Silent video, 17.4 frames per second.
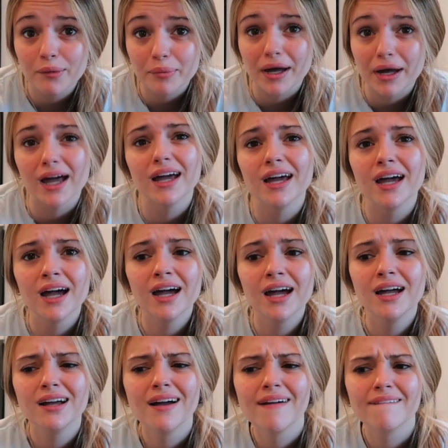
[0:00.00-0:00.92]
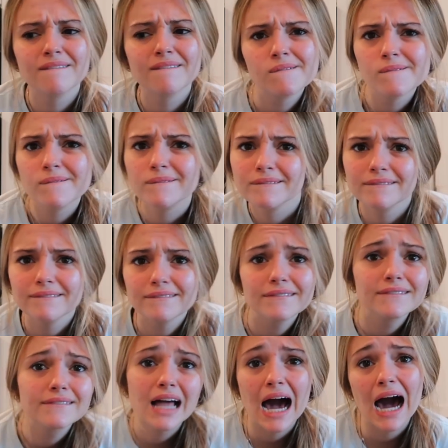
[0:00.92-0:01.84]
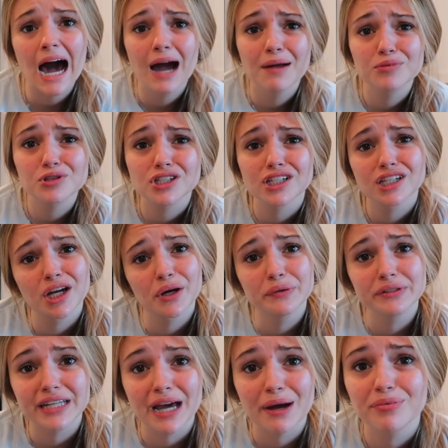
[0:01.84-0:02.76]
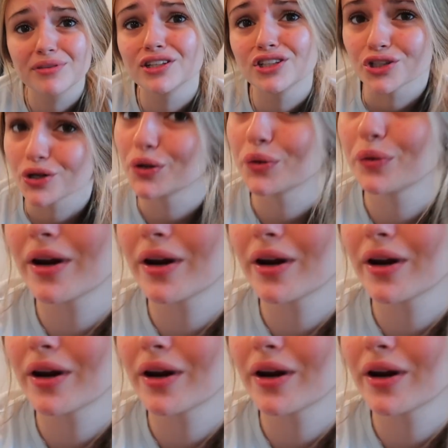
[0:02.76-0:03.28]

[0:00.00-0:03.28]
but I'm just gonna go in depth and show you what